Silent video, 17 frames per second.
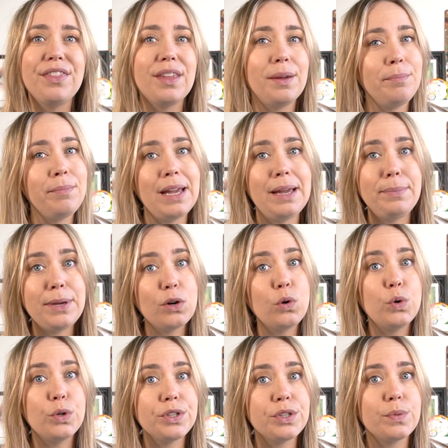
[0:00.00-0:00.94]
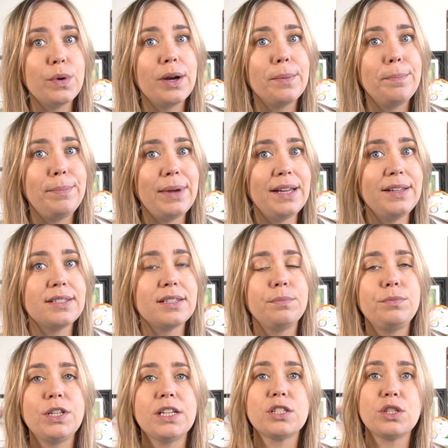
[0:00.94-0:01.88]
then maybe coursework based
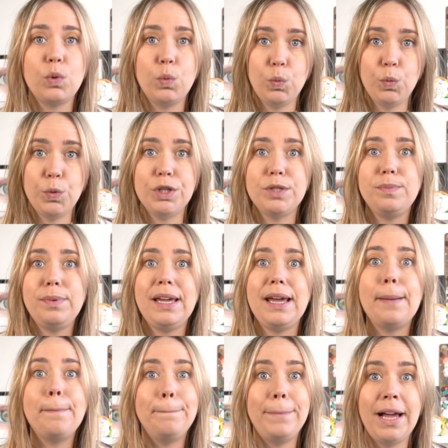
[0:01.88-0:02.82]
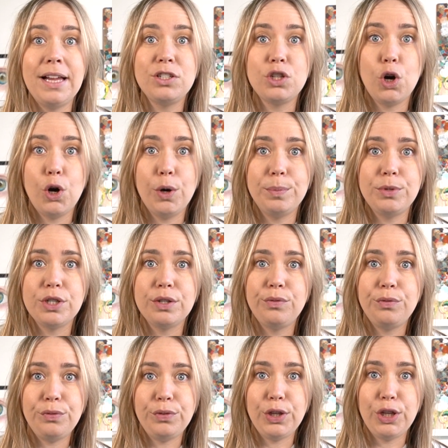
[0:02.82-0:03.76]
subjects would be a better
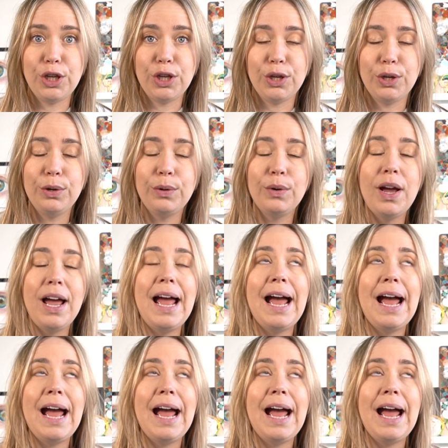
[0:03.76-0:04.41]
option for you.